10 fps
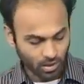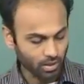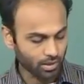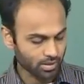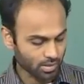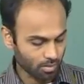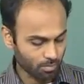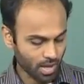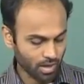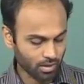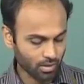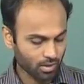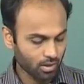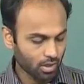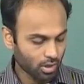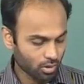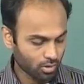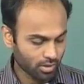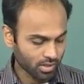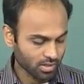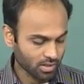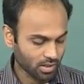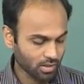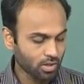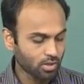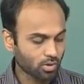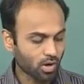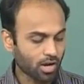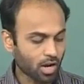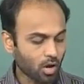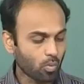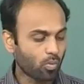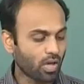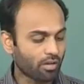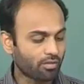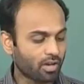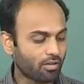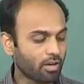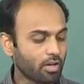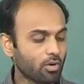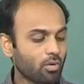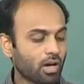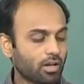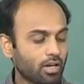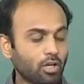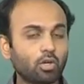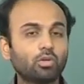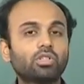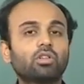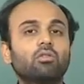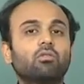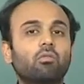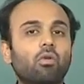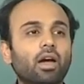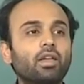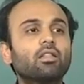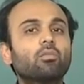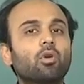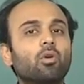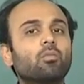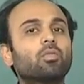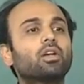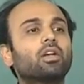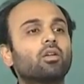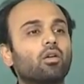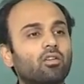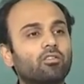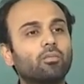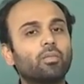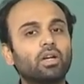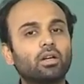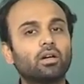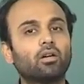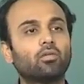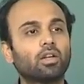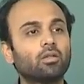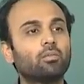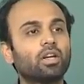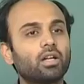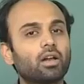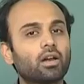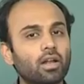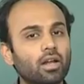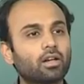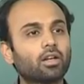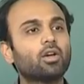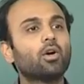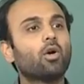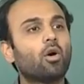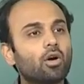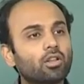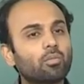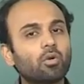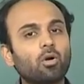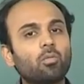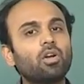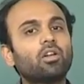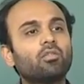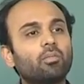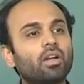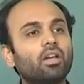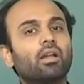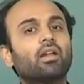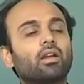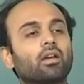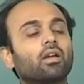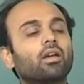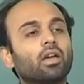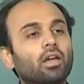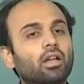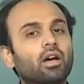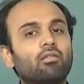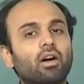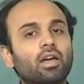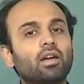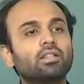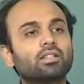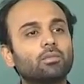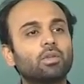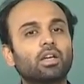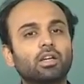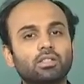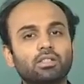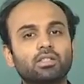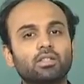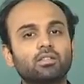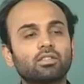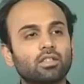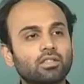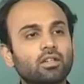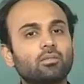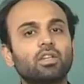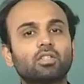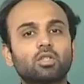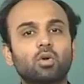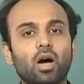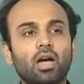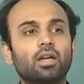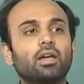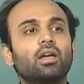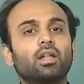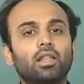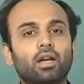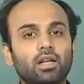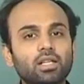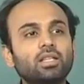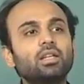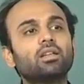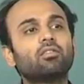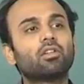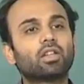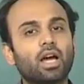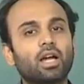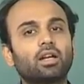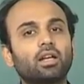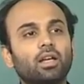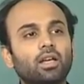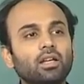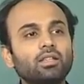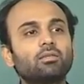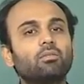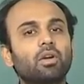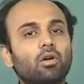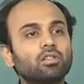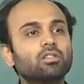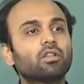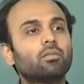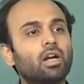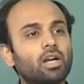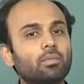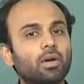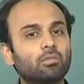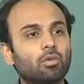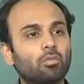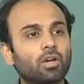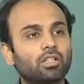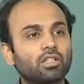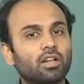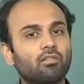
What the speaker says: let us come back to this thing. So, now we have given you an intuition of why the probability of the bit error rate or the probability of bit error in a wireless communication system is so high. The reason for that is because of the multipath propagation